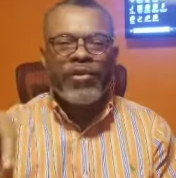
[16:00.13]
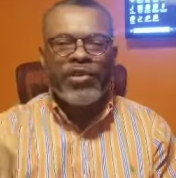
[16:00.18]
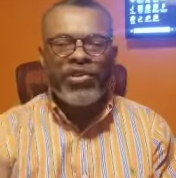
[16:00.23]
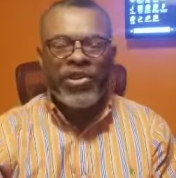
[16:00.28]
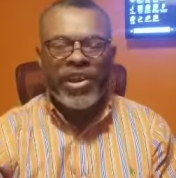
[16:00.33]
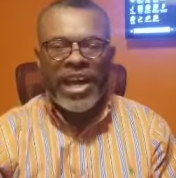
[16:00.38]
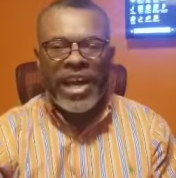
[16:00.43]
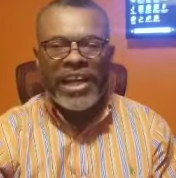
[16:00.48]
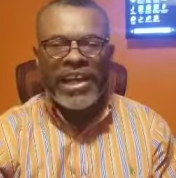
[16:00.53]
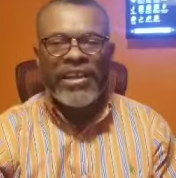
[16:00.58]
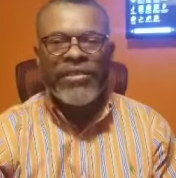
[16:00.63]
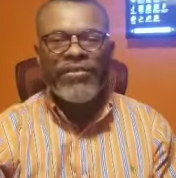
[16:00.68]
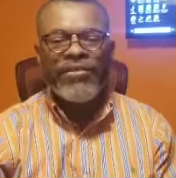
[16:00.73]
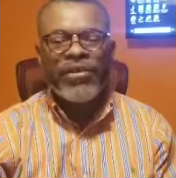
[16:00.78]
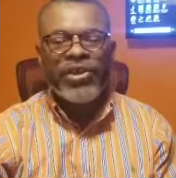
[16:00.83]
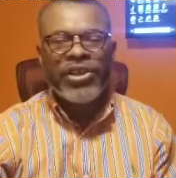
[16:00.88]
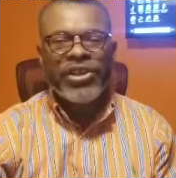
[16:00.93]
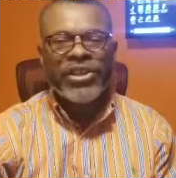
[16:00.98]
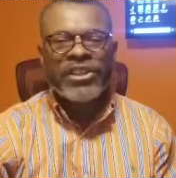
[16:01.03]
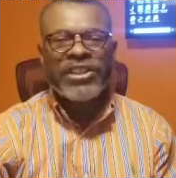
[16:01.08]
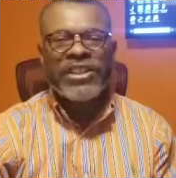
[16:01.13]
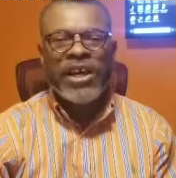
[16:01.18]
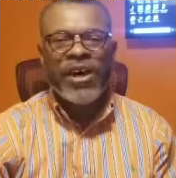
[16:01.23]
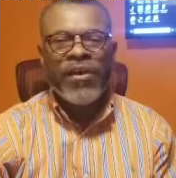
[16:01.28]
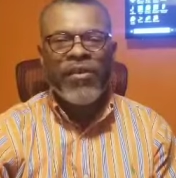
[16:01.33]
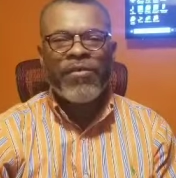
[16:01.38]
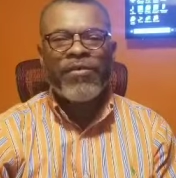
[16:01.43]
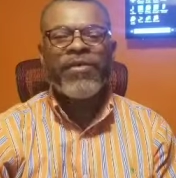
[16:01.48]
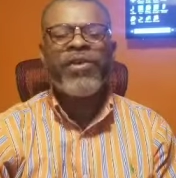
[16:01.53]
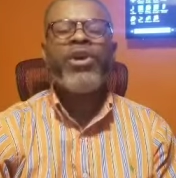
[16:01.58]
created for
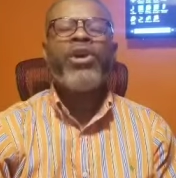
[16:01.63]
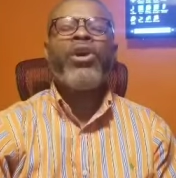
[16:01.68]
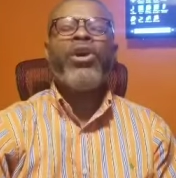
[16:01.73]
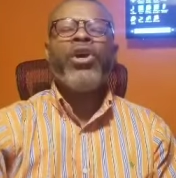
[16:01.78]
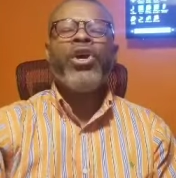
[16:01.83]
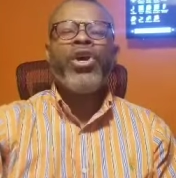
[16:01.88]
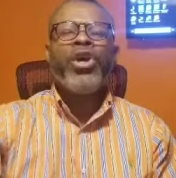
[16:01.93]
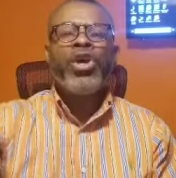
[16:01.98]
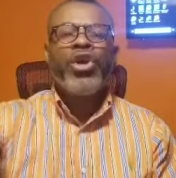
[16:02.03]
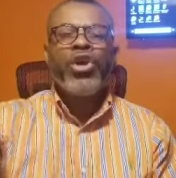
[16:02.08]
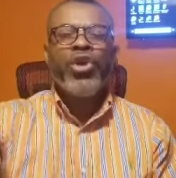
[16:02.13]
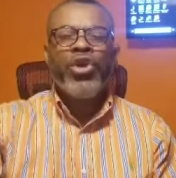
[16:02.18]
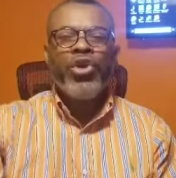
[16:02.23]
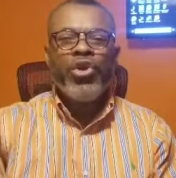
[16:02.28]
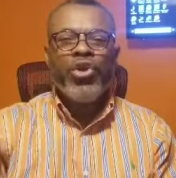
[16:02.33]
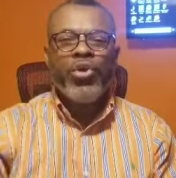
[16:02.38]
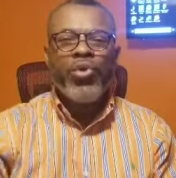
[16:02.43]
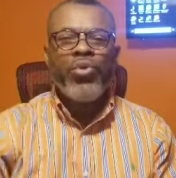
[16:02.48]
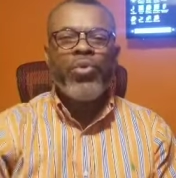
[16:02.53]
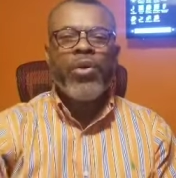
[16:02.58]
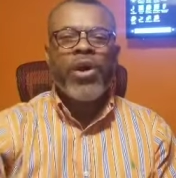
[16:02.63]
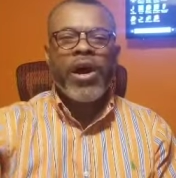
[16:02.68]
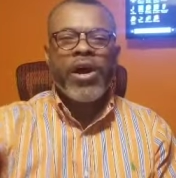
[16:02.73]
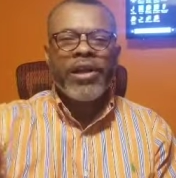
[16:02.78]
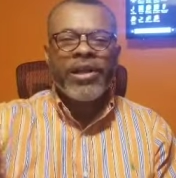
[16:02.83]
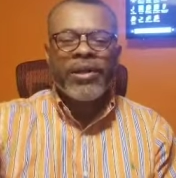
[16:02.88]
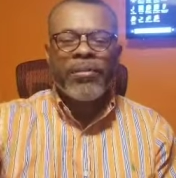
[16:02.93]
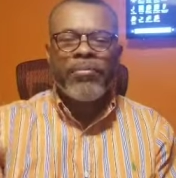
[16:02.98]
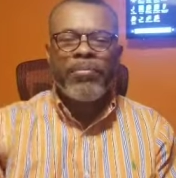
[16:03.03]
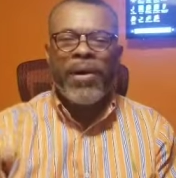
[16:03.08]
yourself, you are
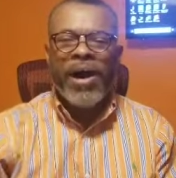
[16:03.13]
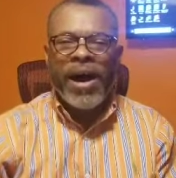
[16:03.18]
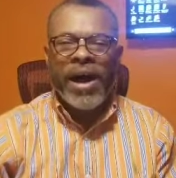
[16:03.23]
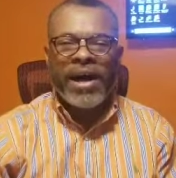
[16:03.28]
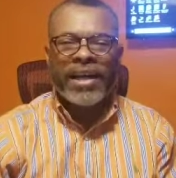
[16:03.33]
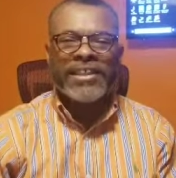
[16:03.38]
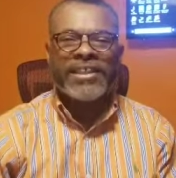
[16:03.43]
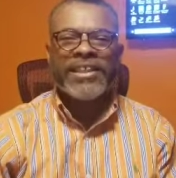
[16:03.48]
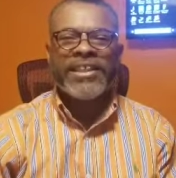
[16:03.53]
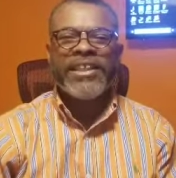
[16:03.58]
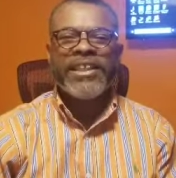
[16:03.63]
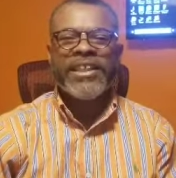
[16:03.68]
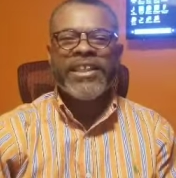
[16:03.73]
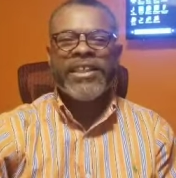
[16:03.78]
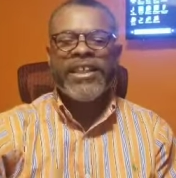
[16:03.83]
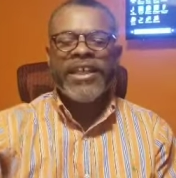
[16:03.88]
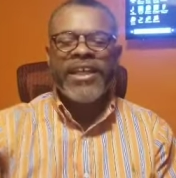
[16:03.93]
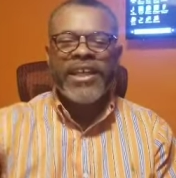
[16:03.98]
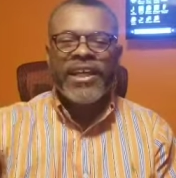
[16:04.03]
depositing